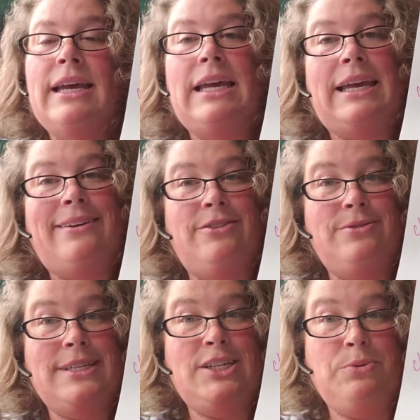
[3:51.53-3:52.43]
If you
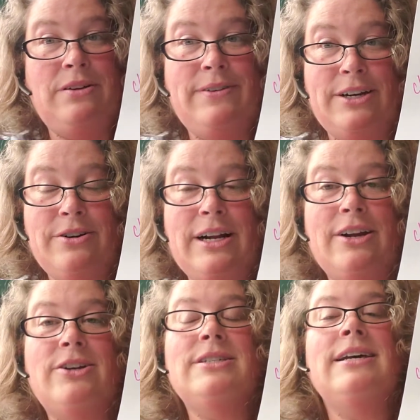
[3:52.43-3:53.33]
said
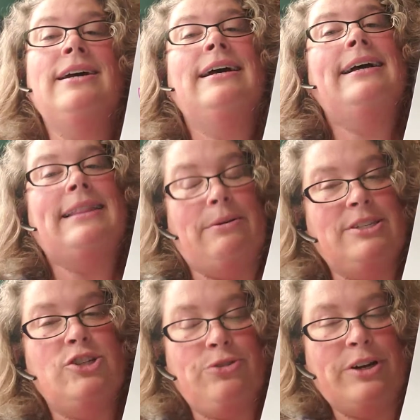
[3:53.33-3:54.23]
$1,200, that
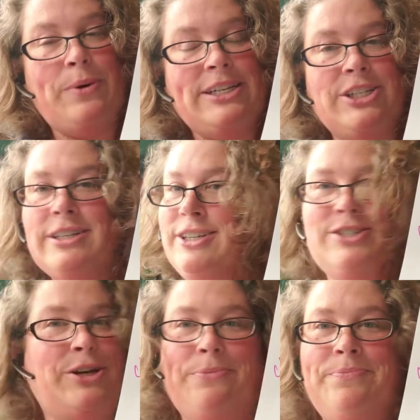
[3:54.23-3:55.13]
was a trick question,
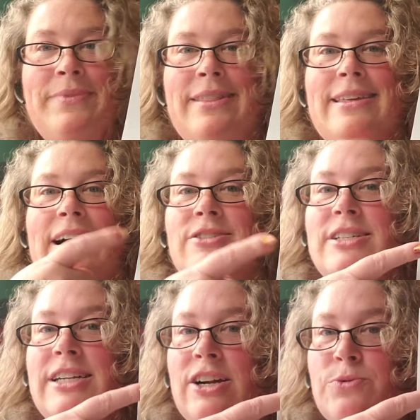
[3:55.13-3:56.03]
because no,
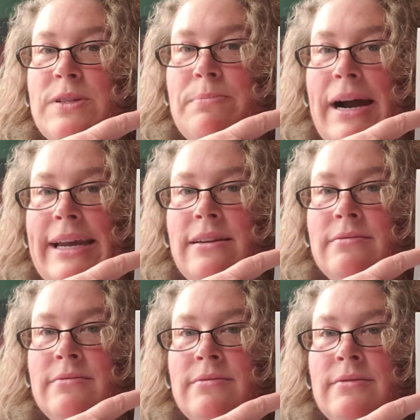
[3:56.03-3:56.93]
$1,000 was mine.
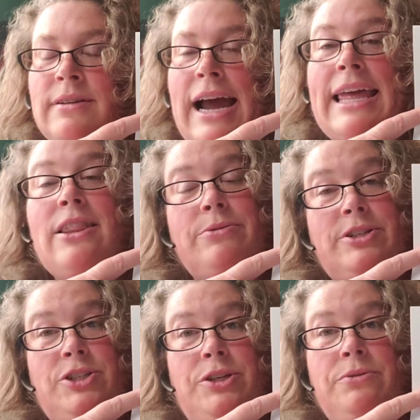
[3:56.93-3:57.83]
I loaned
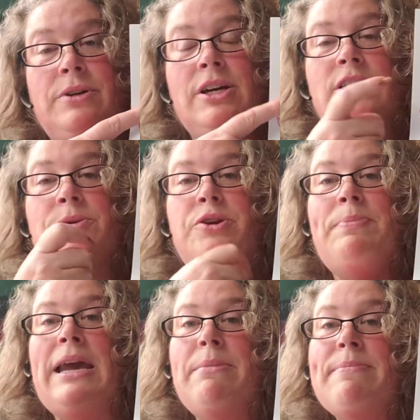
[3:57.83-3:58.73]
it to you. So when you
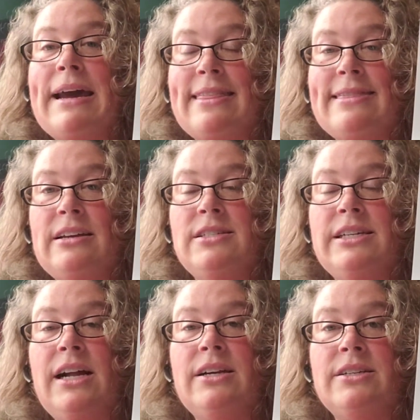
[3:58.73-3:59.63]
pay me back the
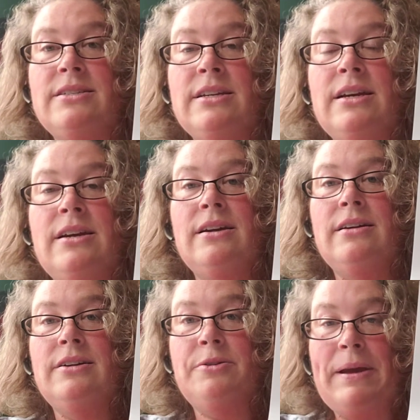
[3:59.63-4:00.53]
$1,000,
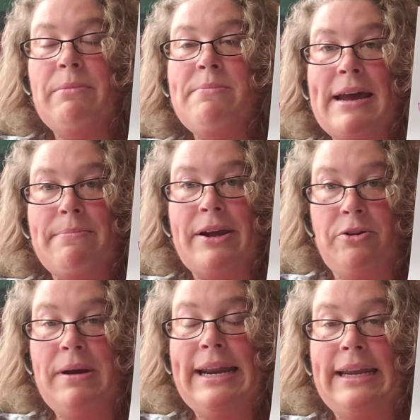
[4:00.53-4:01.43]
you're paying me back my
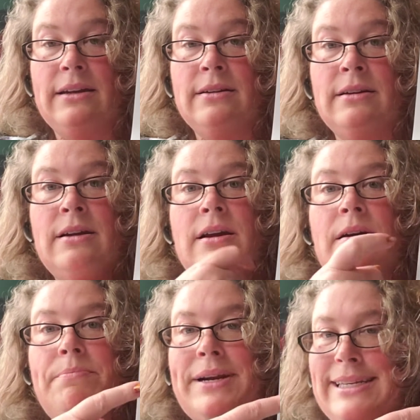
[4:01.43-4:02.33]
own money.
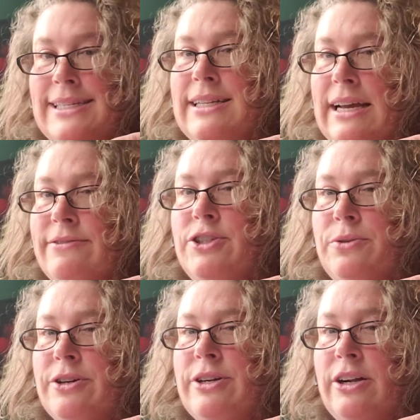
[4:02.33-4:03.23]
But I still have
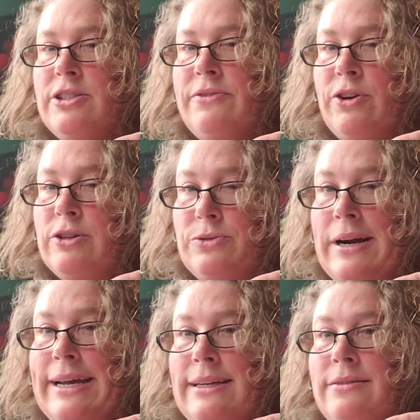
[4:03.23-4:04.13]
$200 of yours,
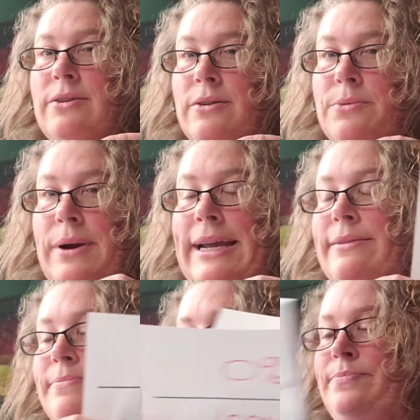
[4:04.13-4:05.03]
right? Right.
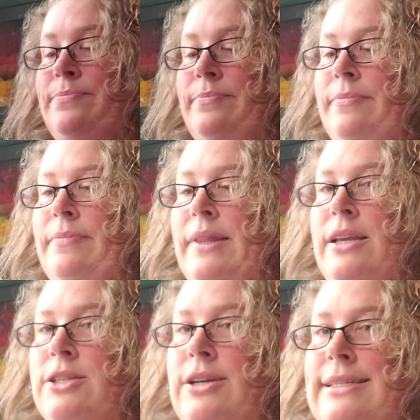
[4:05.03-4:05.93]

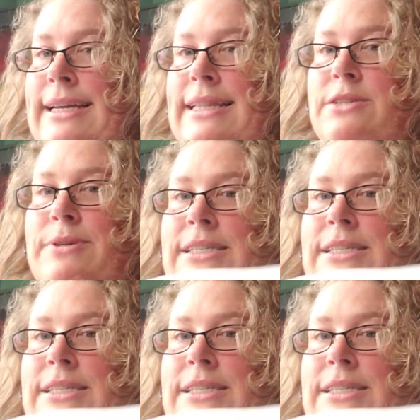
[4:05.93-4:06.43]
So let's take this one